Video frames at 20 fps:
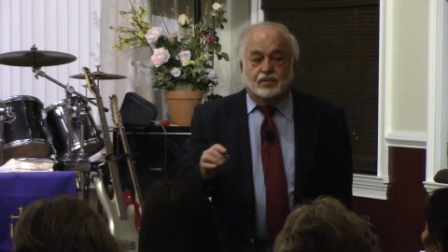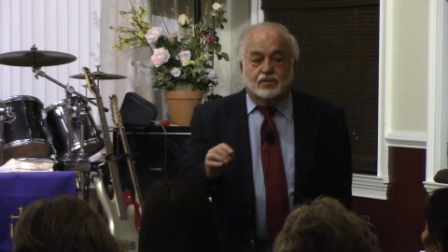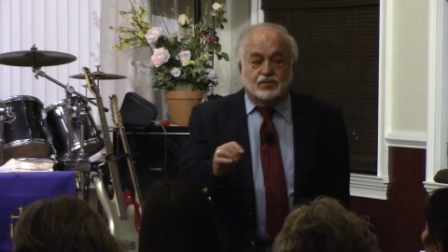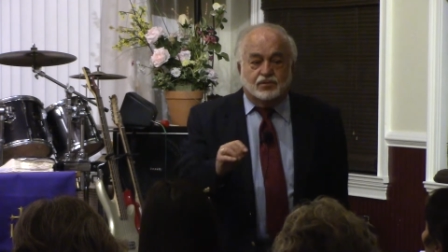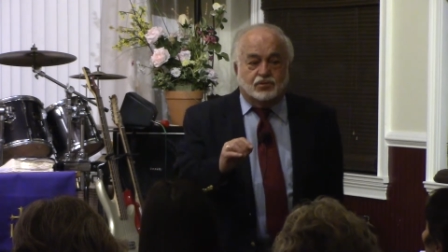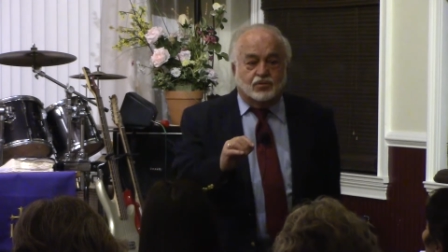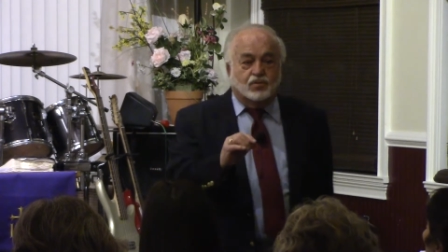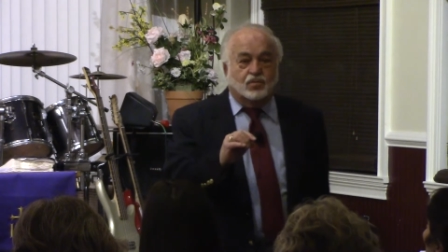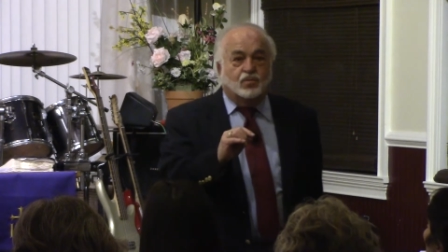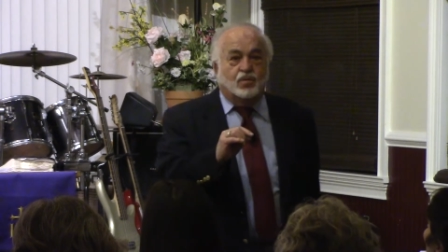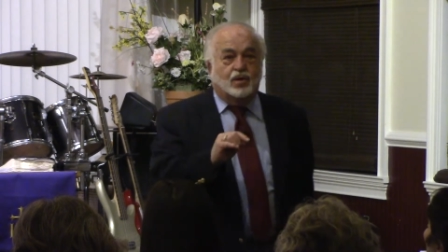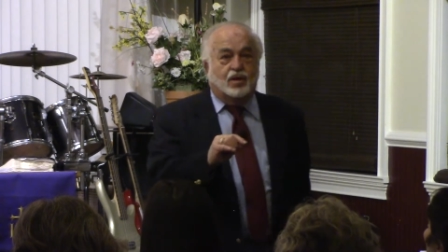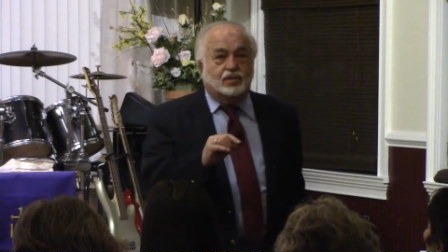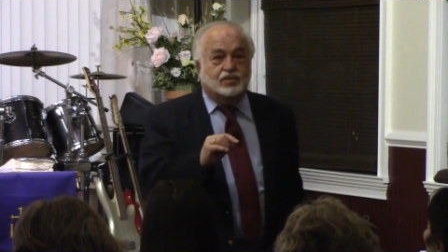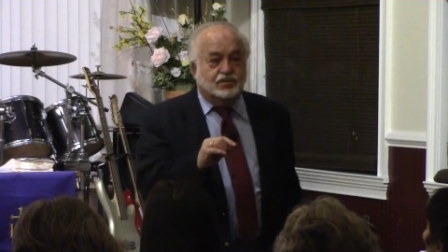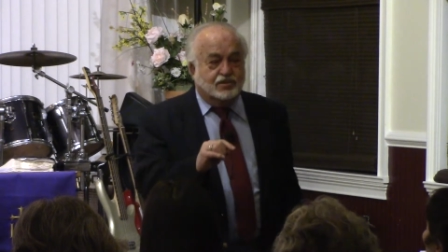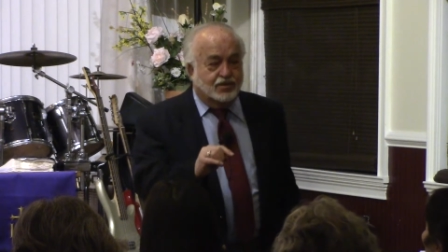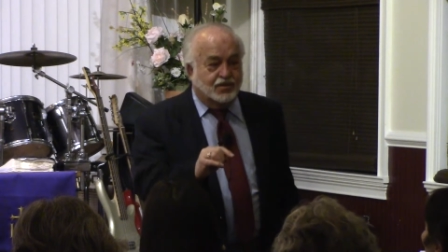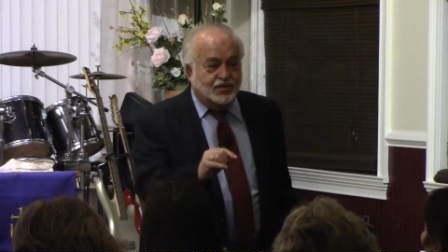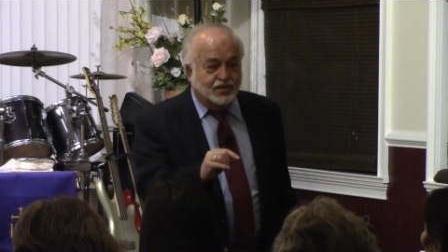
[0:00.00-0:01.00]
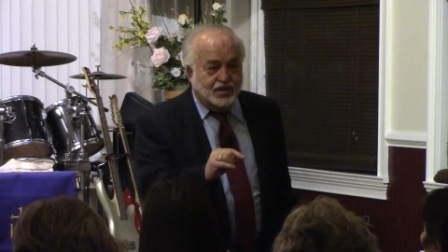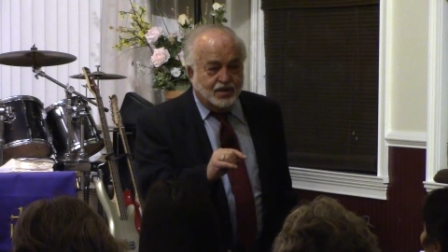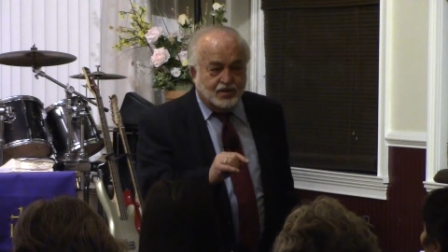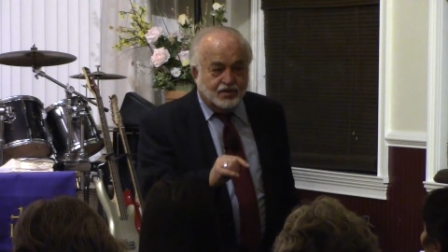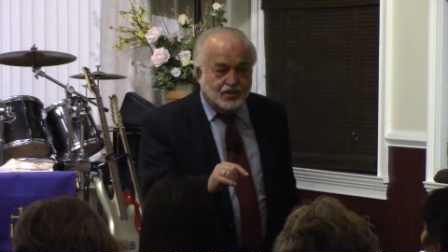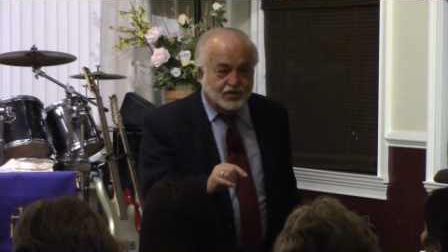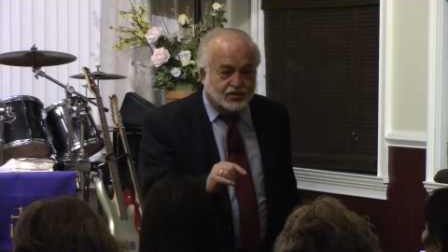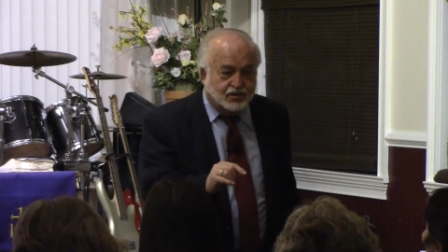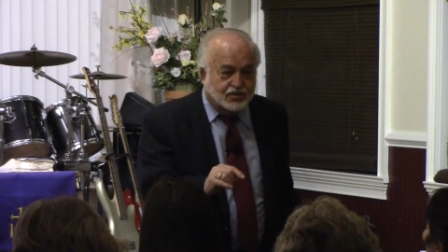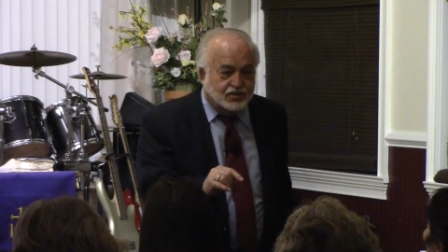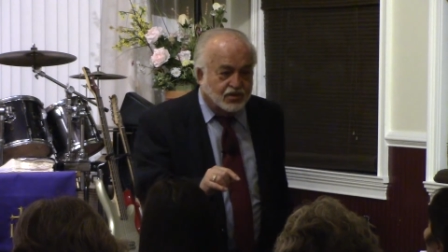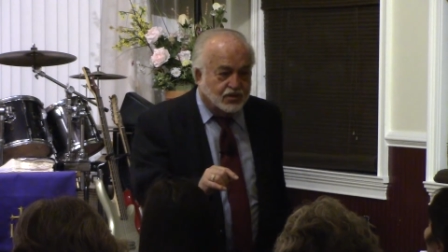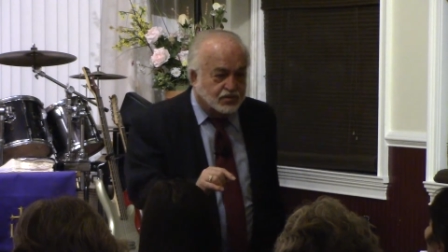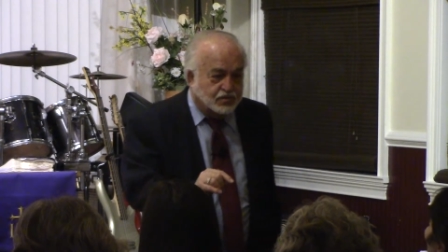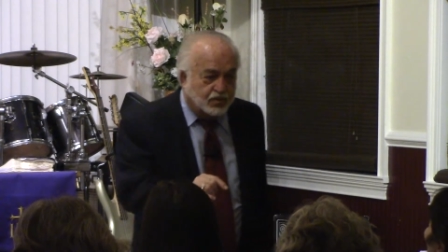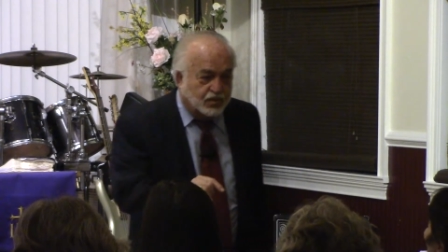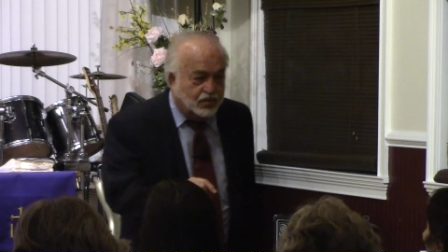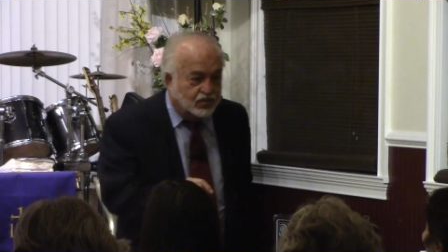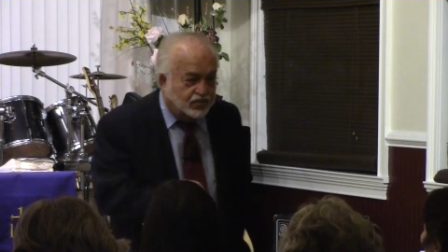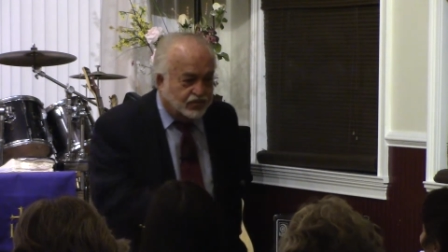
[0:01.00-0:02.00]
So watch. You get this? Isn't this
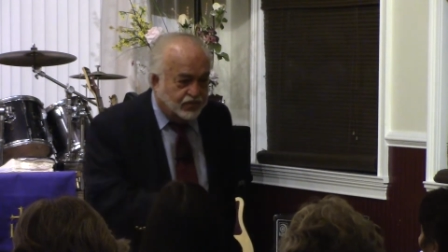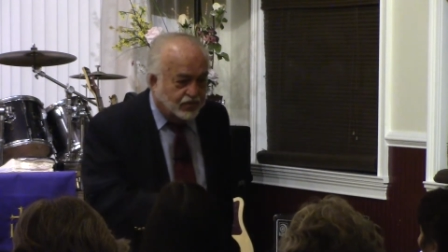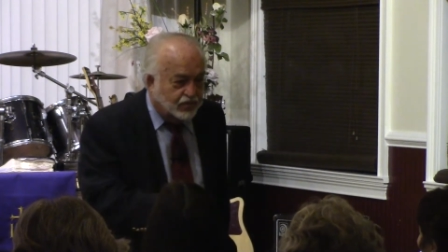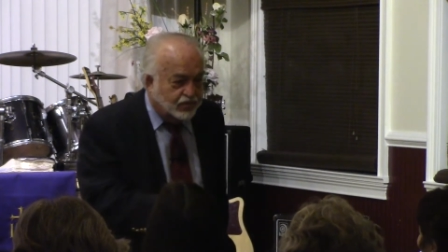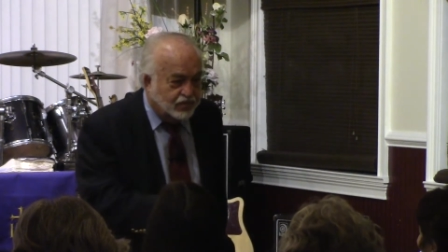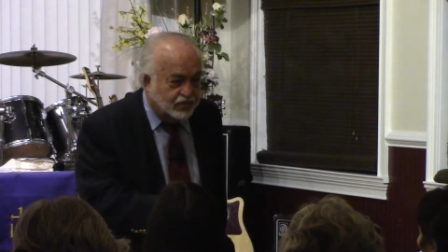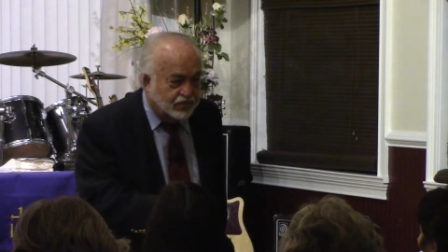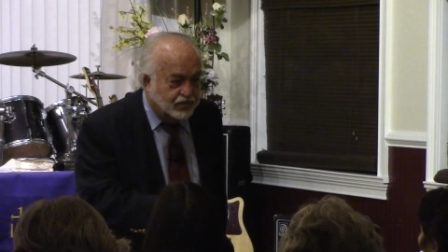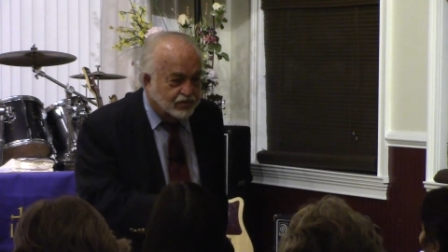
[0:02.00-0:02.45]
beautiful?